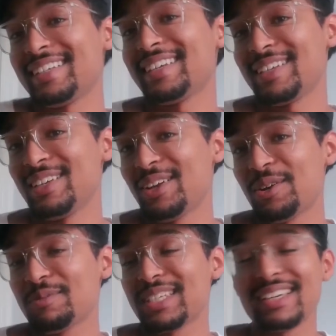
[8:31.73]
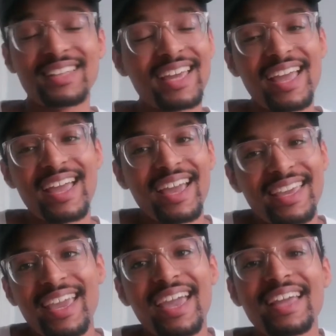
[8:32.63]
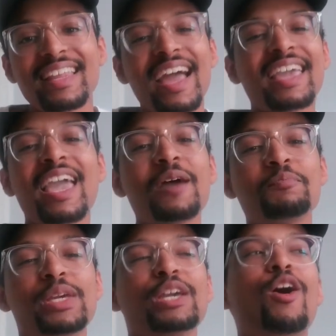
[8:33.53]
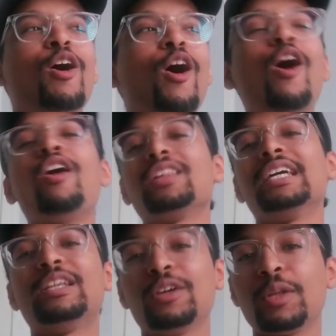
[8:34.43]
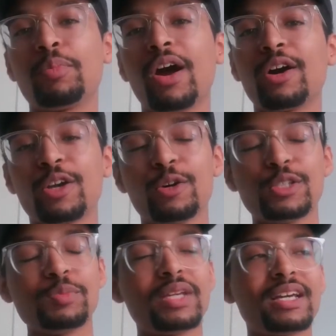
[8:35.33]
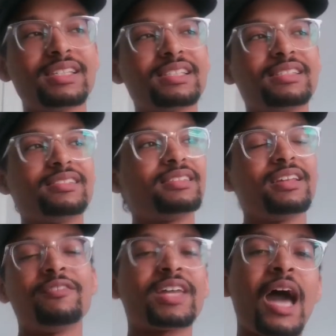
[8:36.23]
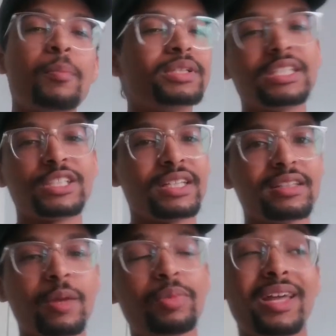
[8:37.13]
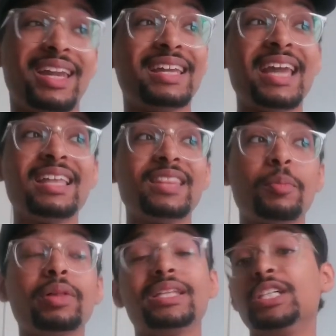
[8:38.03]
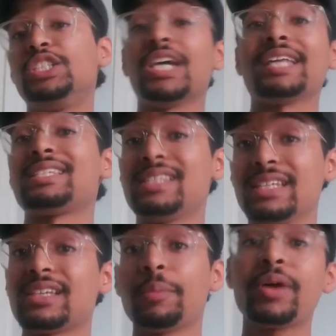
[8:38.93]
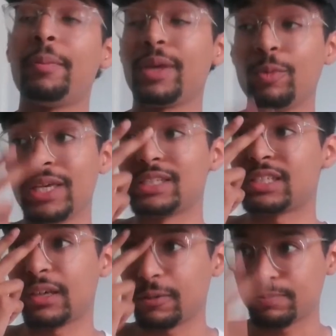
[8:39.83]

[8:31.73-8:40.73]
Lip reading: you know what I'm saying? Like, I can't be all in on the Broncos because of the competition that they played. And then they play the Jets this upcoming week, so